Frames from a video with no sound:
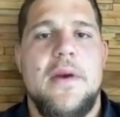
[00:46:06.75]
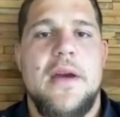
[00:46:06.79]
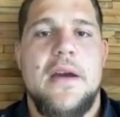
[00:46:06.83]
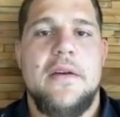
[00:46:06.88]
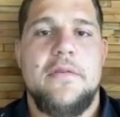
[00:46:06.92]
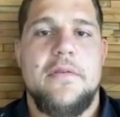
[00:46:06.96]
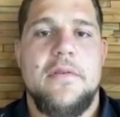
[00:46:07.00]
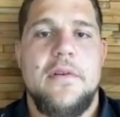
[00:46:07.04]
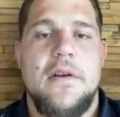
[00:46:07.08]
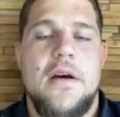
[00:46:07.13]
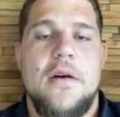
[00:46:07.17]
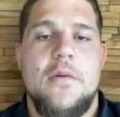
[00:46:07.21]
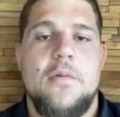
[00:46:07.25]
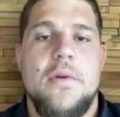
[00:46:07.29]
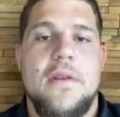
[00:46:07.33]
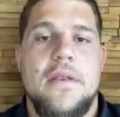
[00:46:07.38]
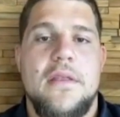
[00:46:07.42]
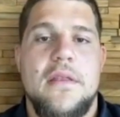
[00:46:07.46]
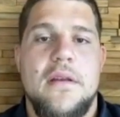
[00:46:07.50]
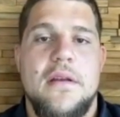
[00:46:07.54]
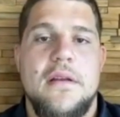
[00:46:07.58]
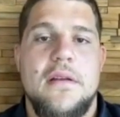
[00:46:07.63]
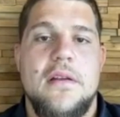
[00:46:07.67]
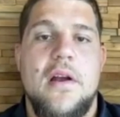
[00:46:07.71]
we have now
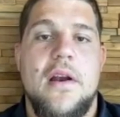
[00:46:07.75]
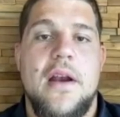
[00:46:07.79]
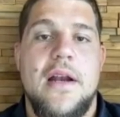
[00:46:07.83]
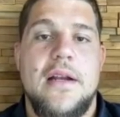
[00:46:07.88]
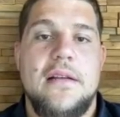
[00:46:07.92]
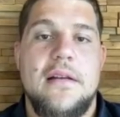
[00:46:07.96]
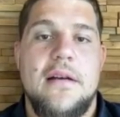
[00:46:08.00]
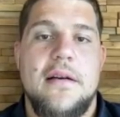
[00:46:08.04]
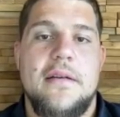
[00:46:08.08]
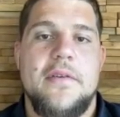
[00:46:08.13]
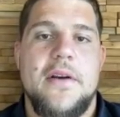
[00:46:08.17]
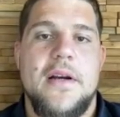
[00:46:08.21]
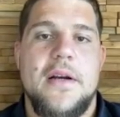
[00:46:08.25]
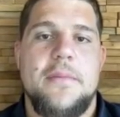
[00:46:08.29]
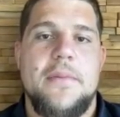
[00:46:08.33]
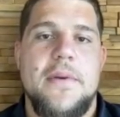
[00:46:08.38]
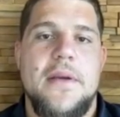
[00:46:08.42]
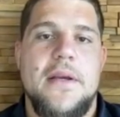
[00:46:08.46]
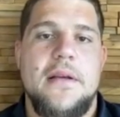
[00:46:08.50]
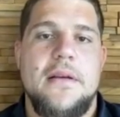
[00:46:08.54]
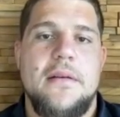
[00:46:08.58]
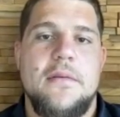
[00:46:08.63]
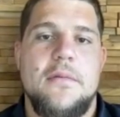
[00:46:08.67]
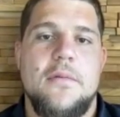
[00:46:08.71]
with the director of
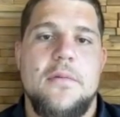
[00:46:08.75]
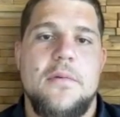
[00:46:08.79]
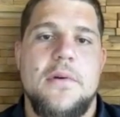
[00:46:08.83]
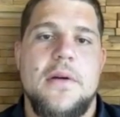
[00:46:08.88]
rugby,